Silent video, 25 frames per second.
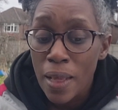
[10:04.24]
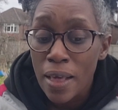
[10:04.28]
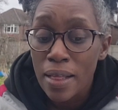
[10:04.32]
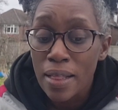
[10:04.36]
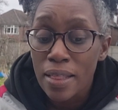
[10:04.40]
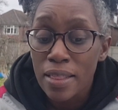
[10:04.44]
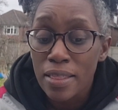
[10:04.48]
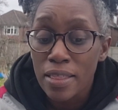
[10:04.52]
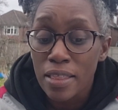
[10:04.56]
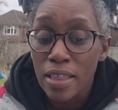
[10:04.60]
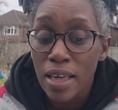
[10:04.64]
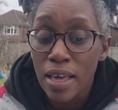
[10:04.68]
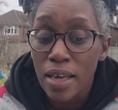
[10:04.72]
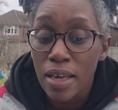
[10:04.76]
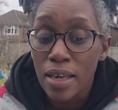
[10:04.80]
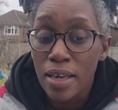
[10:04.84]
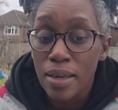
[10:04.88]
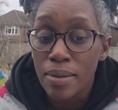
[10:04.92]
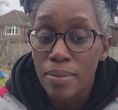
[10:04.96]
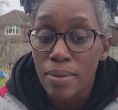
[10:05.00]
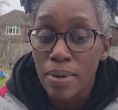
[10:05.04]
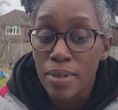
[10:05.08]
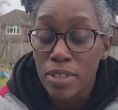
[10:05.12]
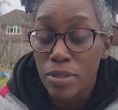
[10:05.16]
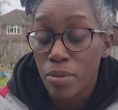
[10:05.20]

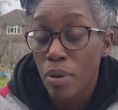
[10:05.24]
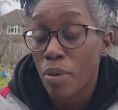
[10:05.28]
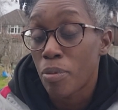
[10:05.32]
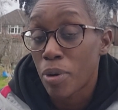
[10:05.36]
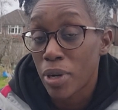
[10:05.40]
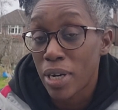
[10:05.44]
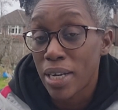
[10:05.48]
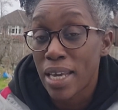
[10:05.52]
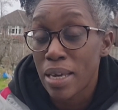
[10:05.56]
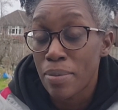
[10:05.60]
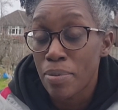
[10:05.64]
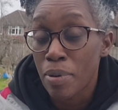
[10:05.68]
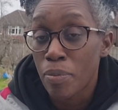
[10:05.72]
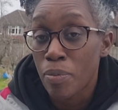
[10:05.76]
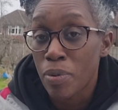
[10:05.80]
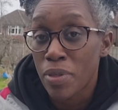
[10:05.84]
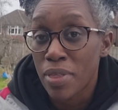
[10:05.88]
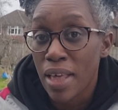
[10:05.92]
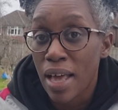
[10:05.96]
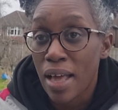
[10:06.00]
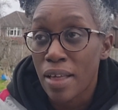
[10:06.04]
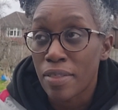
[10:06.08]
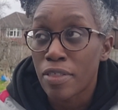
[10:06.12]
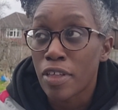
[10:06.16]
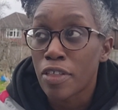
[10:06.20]
so I'm going to keep up with
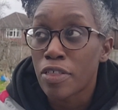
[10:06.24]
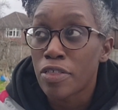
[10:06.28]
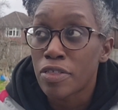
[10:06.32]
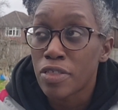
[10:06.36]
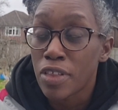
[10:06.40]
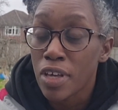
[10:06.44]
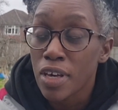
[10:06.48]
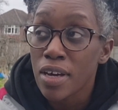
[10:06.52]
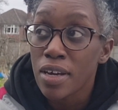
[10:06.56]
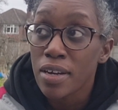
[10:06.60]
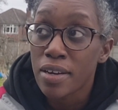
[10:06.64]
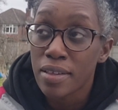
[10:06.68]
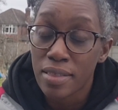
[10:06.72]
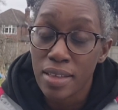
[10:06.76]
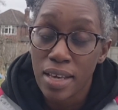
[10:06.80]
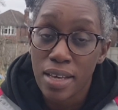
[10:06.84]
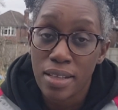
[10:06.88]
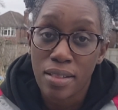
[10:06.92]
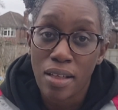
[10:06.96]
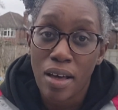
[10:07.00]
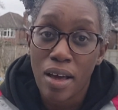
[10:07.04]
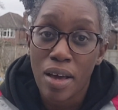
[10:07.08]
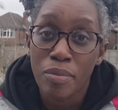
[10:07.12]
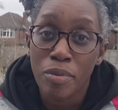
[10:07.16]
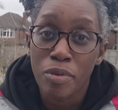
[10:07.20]
that. The third
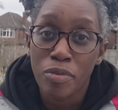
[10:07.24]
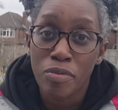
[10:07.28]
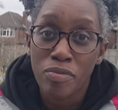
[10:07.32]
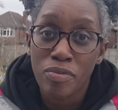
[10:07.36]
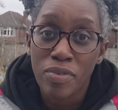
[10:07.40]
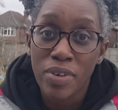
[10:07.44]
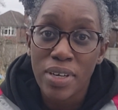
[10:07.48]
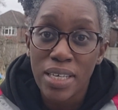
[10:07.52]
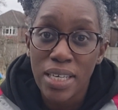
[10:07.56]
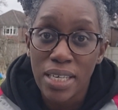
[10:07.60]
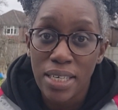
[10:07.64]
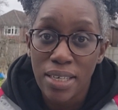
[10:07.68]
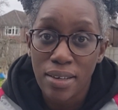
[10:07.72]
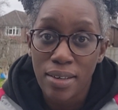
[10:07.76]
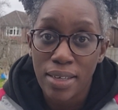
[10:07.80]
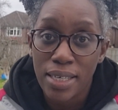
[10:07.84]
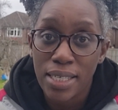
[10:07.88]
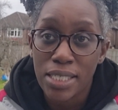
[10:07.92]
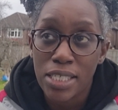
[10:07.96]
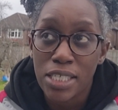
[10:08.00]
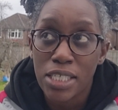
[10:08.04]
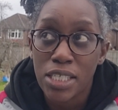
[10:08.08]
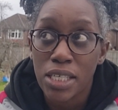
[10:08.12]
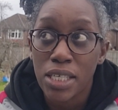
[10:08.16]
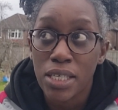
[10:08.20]
thing that I would really
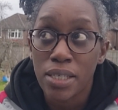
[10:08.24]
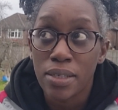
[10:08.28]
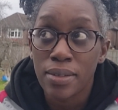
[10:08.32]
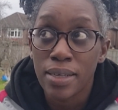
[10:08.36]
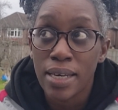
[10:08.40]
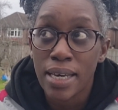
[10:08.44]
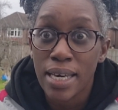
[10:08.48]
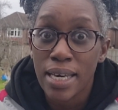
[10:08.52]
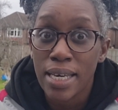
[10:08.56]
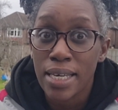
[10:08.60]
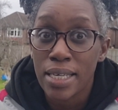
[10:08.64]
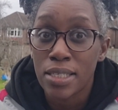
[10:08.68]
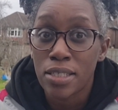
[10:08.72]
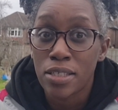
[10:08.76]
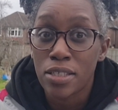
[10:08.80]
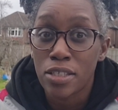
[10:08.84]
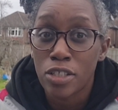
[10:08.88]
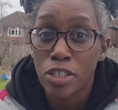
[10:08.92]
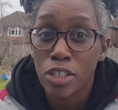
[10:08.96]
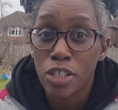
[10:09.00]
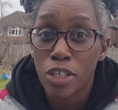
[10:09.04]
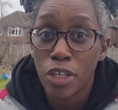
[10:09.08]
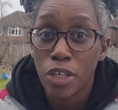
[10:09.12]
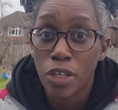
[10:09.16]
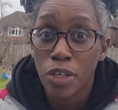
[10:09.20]
like to do is
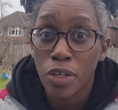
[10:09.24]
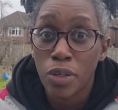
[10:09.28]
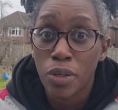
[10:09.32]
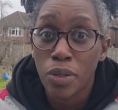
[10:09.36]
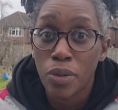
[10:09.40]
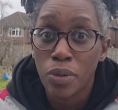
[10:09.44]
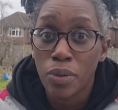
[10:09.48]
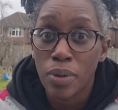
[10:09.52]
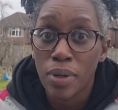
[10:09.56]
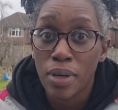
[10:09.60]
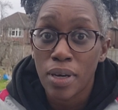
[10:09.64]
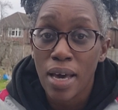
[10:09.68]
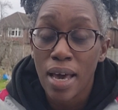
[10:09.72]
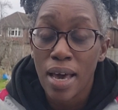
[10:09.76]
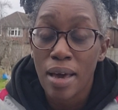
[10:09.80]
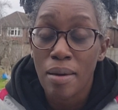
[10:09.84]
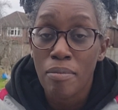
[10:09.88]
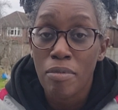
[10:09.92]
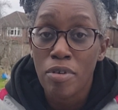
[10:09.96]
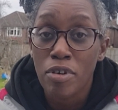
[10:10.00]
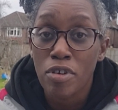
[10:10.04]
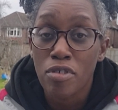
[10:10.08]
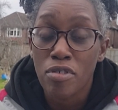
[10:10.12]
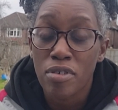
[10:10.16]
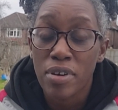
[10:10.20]
to
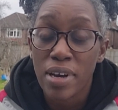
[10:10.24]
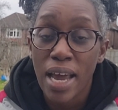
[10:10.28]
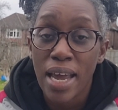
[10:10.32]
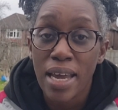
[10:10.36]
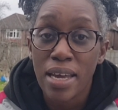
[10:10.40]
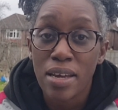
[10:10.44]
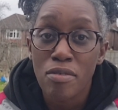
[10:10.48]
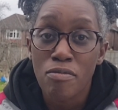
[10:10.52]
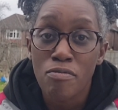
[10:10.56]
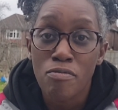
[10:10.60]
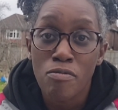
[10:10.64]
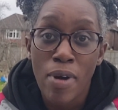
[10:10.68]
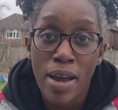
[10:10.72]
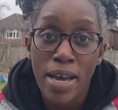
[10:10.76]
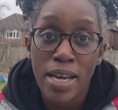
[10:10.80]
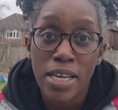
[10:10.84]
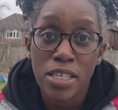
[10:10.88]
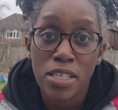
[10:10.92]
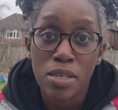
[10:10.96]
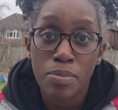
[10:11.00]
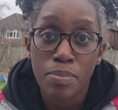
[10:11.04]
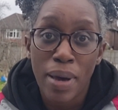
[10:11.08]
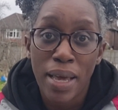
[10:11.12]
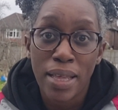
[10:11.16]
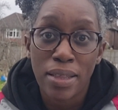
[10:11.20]
create
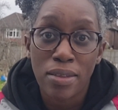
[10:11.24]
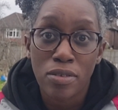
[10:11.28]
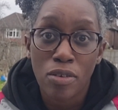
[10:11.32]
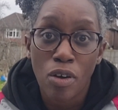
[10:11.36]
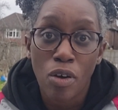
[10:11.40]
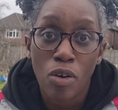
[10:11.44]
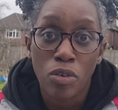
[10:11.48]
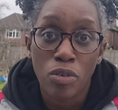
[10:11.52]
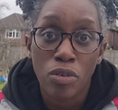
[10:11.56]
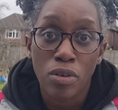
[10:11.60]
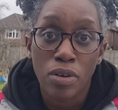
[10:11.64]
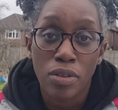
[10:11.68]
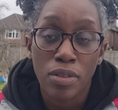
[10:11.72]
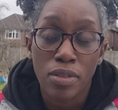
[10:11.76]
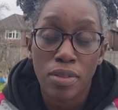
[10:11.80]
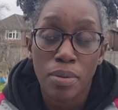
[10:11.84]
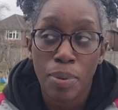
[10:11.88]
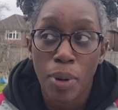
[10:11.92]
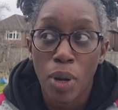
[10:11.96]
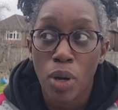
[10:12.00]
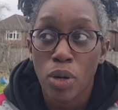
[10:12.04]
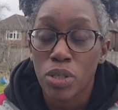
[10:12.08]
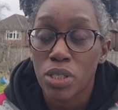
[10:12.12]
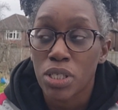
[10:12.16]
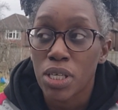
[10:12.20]
raised beds on the
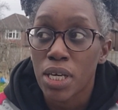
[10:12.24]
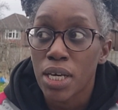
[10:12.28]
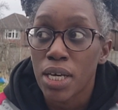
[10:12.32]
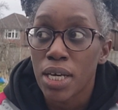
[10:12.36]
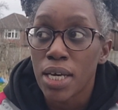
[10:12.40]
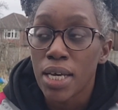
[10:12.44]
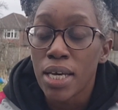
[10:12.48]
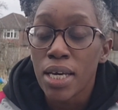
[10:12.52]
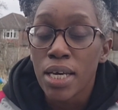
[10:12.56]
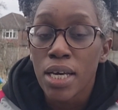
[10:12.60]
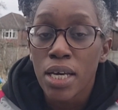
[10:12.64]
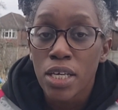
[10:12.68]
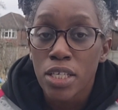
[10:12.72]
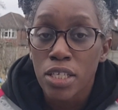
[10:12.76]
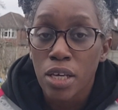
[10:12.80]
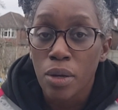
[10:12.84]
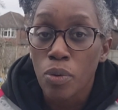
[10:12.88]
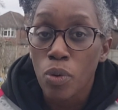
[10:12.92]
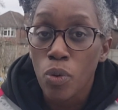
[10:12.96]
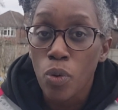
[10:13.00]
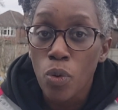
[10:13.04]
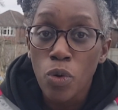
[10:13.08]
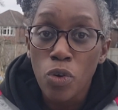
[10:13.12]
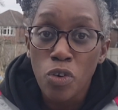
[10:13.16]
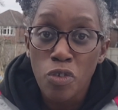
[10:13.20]
plot.
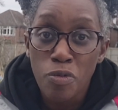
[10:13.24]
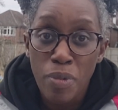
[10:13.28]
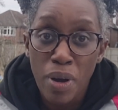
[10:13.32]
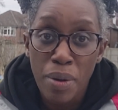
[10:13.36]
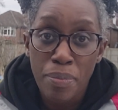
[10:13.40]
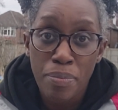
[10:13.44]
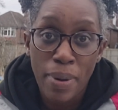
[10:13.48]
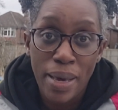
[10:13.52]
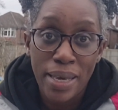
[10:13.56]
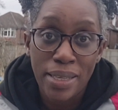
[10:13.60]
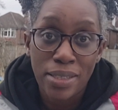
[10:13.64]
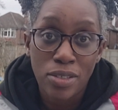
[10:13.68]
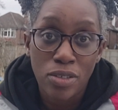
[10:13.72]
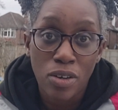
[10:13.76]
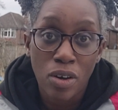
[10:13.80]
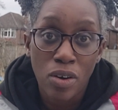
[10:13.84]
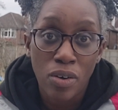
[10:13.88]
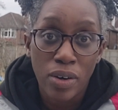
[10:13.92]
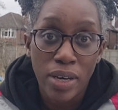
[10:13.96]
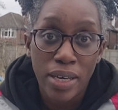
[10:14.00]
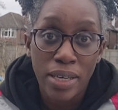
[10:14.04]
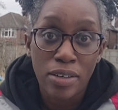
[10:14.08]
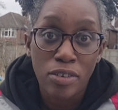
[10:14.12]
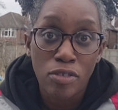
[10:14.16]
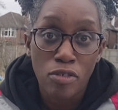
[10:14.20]
So all of my beds
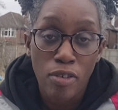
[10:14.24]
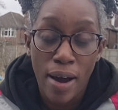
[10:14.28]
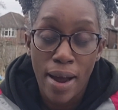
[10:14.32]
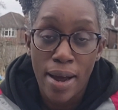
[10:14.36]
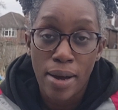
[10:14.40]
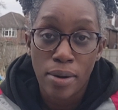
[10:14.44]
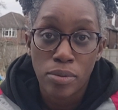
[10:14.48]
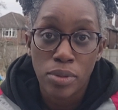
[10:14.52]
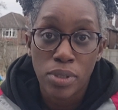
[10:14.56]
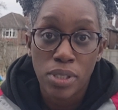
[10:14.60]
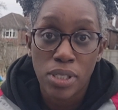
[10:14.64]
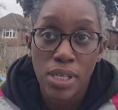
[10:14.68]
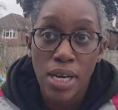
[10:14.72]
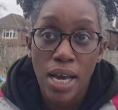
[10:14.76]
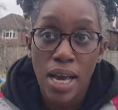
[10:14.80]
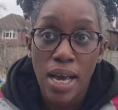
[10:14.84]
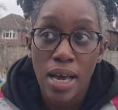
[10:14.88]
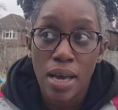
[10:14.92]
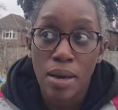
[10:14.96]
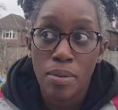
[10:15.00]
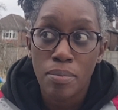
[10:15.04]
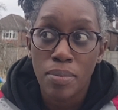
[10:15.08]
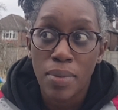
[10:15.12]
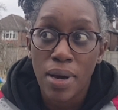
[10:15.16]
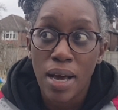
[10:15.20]
are in ground,
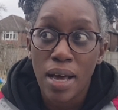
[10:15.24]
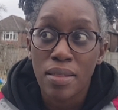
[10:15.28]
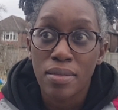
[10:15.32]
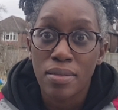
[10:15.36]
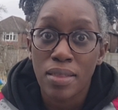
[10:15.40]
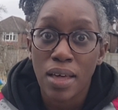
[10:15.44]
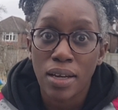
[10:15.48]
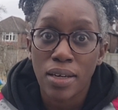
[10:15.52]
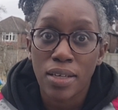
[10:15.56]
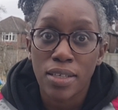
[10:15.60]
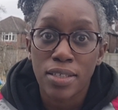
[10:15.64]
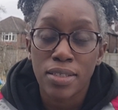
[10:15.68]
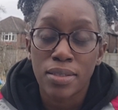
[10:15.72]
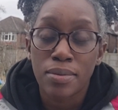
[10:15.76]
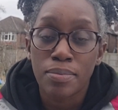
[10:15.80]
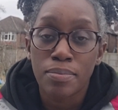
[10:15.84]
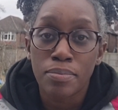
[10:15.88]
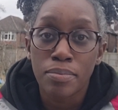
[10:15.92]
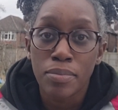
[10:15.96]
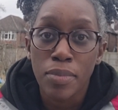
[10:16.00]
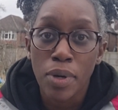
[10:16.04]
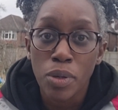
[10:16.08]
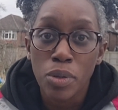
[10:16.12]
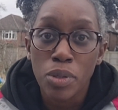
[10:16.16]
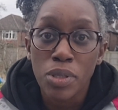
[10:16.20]
and that is
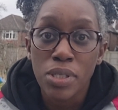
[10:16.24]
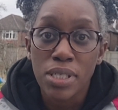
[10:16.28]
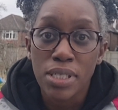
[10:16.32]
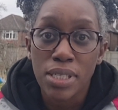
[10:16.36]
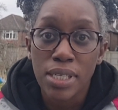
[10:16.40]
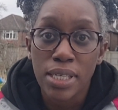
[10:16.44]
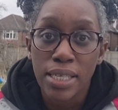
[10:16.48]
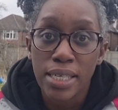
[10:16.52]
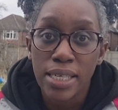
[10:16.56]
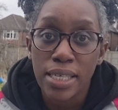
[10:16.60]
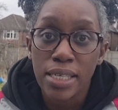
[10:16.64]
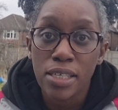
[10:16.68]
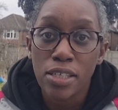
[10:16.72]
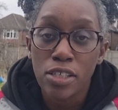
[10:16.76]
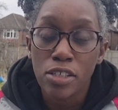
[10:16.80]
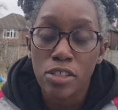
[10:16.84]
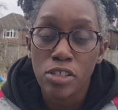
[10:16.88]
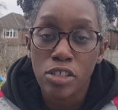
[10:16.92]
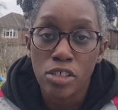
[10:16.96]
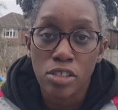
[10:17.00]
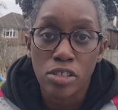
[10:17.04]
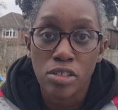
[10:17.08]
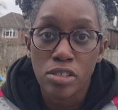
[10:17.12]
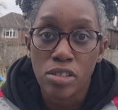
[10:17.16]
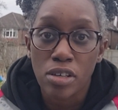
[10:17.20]
mostly
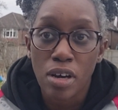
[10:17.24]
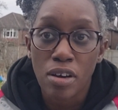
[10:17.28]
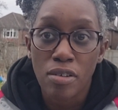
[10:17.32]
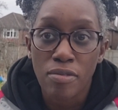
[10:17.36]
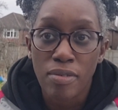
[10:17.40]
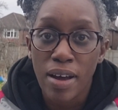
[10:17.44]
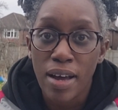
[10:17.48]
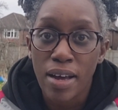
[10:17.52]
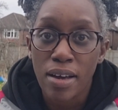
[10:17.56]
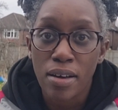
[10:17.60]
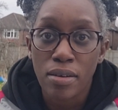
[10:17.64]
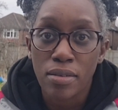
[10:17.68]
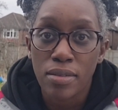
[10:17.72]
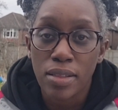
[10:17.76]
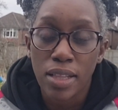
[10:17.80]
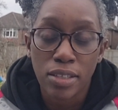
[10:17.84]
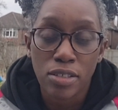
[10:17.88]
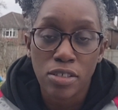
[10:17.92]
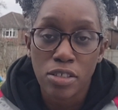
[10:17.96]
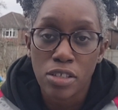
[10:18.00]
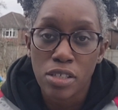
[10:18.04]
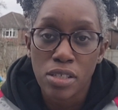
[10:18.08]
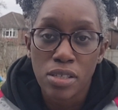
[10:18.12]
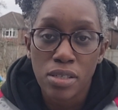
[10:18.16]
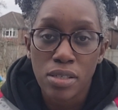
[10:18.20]
just
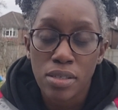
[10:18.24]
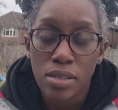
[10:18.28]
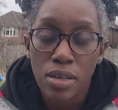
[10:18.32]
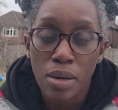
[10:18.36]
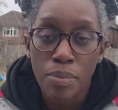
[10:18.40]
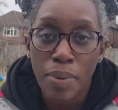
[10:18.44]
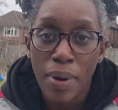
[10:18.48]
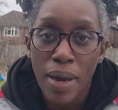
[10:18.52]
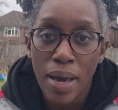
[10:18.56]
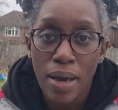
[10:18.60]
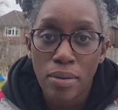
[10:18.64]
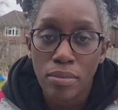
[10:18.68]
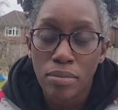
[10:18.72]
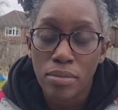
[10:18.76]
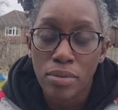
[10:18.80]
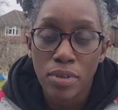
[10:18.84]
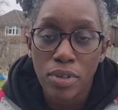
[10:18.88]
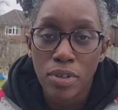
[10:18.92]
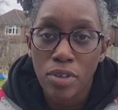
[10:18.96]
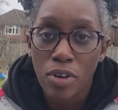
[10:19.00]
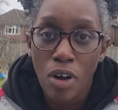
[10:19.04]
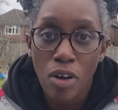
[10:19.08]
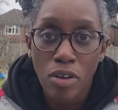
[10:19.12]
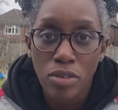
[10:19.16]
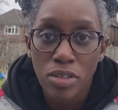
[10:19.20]
about
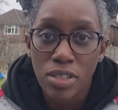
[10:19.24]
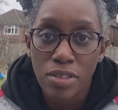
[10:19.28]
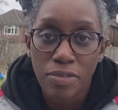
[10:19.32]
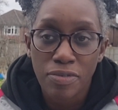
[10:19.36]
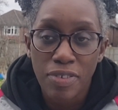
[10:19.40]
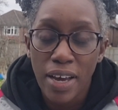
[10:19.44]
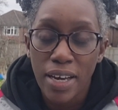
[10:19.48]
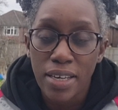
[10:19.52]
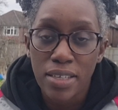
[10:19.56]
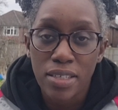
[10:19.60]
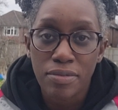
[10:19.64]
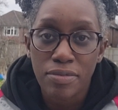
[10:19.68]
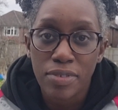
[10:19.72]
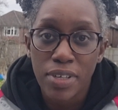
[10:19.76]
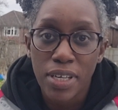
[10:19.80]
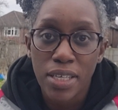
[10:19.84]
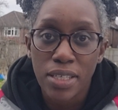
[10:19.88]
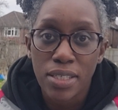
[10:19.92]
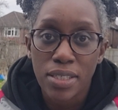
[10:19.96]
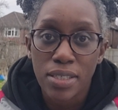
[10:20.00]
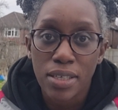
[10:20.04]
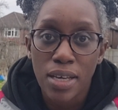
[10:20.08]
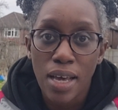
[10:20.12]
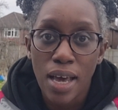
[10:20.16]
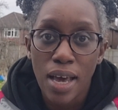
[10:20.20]
cost
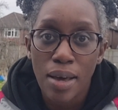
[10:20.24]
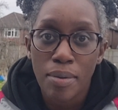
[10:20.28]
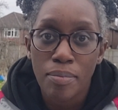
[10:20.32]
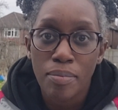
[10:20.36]
effectiveness.